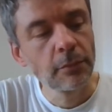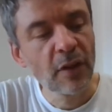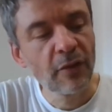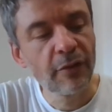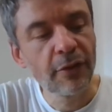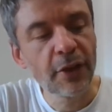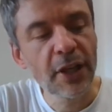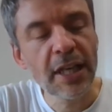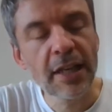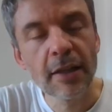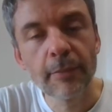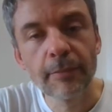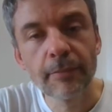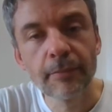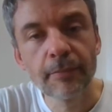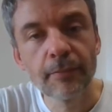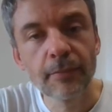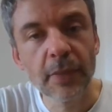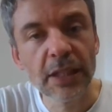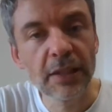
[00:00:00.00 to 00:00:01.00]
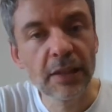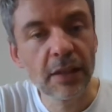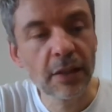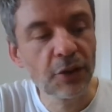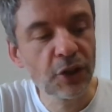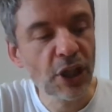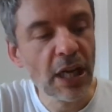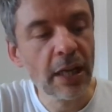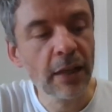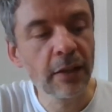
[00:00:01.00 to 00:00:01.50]
Freedom is the
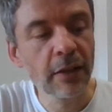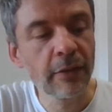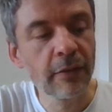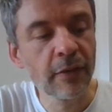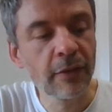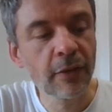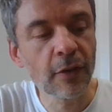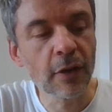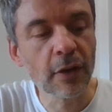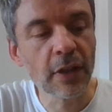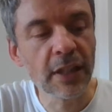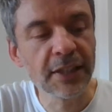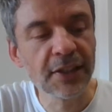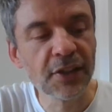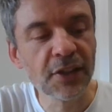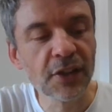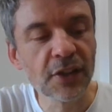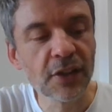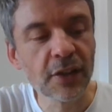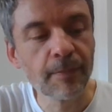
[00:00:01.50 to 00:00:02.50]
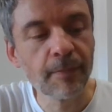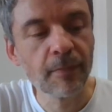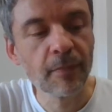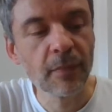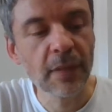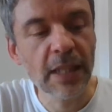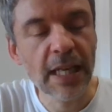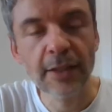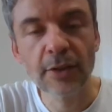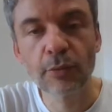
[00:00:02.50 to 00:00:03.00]
child of the forests.
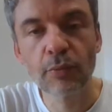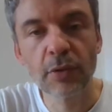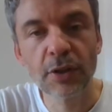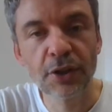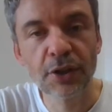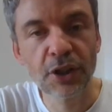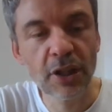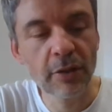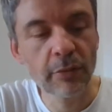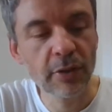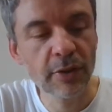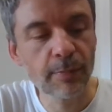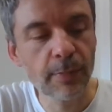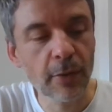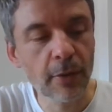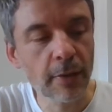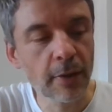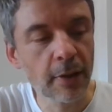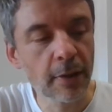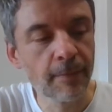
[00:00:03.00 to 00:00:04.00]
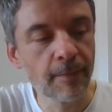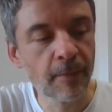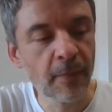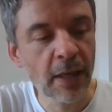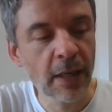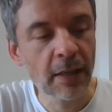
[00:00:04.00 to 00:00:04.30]
That's where she was born.